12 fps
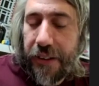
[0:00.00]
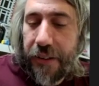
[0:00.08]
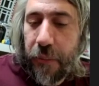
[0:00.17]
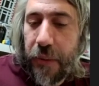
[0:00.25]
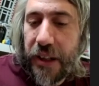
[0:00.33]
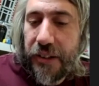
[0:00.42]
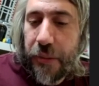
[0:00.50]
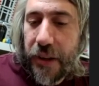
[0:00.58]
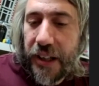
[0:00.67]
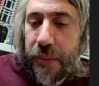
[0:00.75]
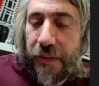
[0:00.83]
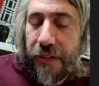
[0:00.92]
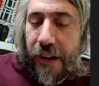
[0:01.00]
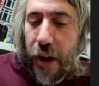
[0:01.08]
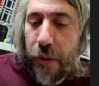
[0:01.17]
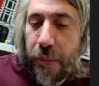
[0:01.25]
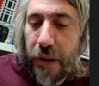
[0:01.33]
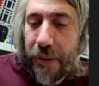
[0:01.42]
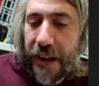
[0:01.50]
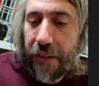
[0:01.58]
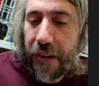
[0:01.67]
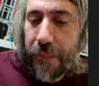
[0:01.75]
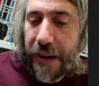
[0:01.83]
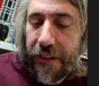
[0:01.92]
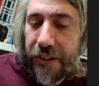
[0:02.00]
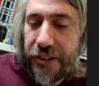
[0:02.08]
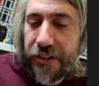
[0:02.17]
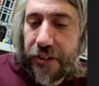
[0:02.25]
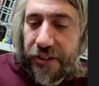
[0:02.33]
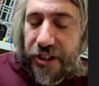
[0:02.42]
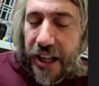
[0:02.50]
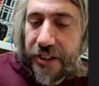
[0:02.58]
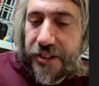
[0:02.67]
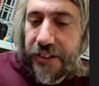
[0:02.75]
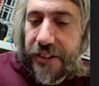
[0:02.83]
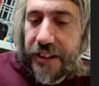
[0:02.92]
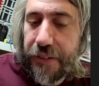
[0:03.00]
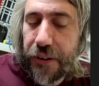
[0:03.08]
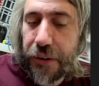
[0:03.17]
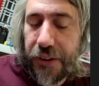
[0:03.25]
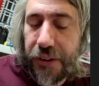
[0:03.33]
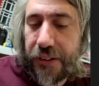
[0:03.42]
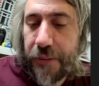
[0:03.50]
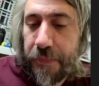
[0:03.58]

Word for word: i think we need to we need to be very open about about the, the, challenges and the difficulties